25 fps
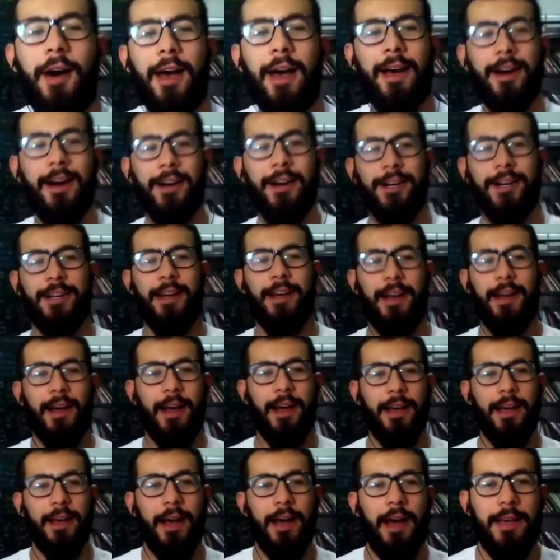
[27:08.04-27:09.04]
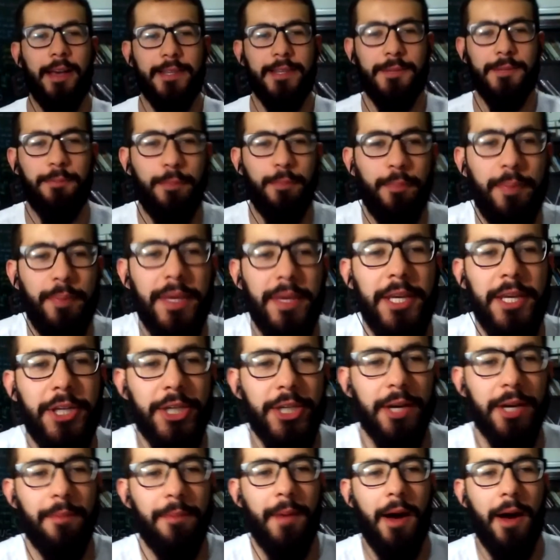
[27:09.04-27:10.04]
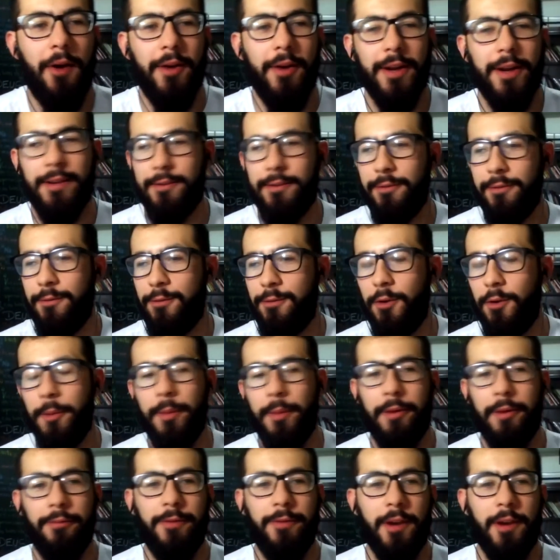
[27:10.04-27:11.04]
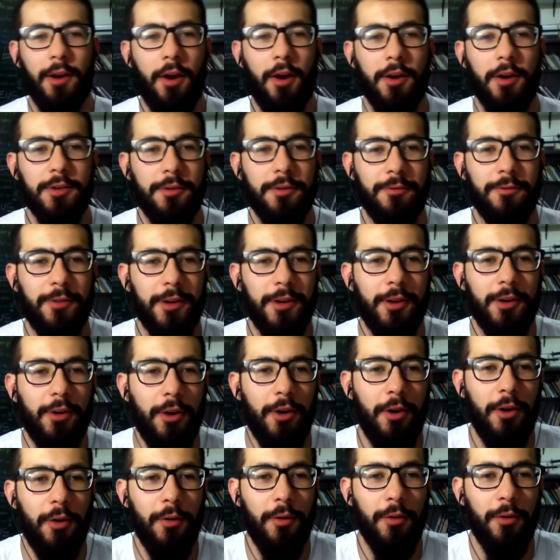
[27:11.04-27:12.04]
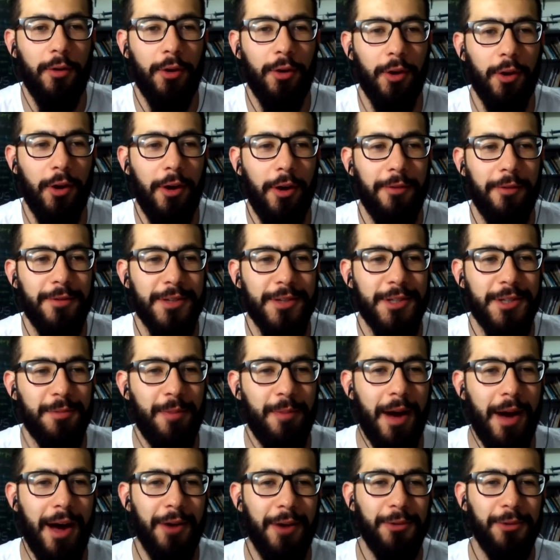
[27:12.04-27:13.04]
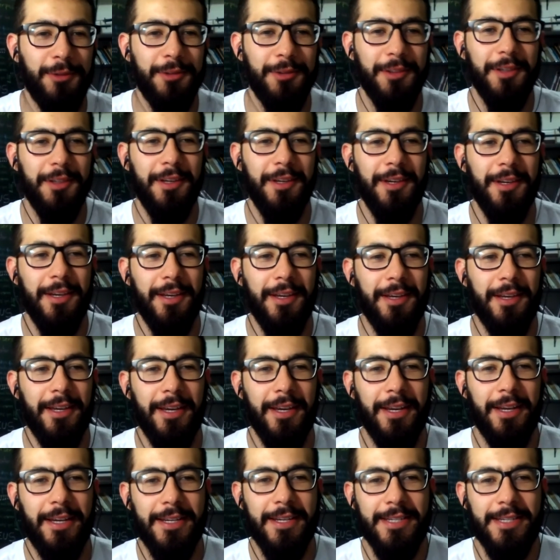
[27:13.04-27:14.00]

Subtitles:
I heard a speech about it from a philosopher called Clóvis de Barros, and he